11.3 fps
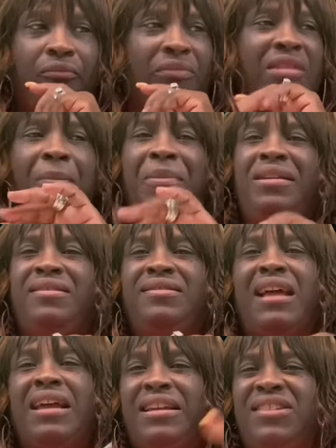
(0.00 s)
That means it's
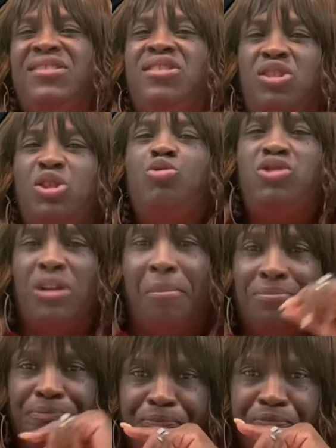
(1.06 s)
not an institution.
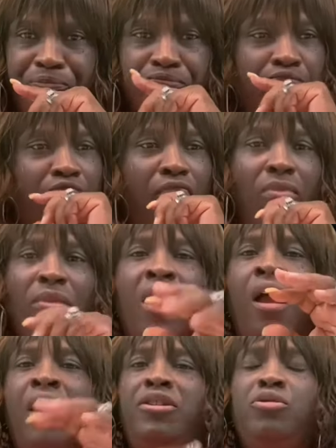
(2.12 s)

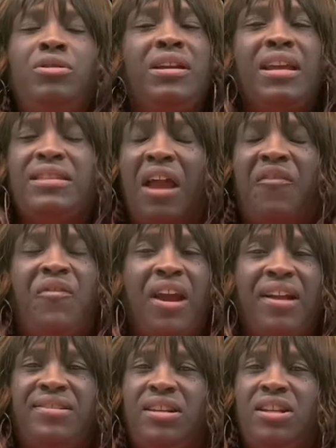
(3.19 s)
You can get that
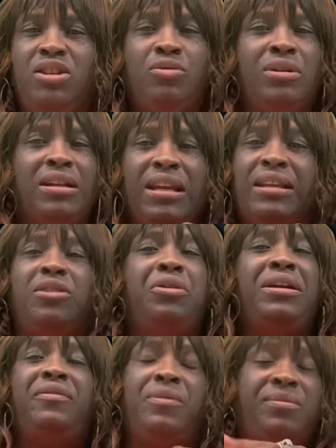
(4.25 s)
faster than you can get
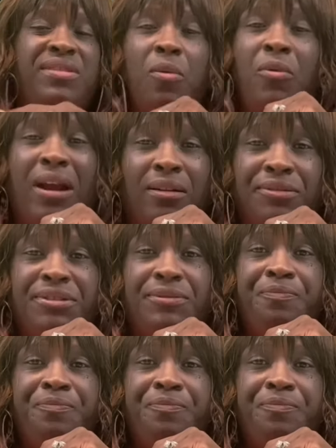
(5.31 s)
credit from somewhere else.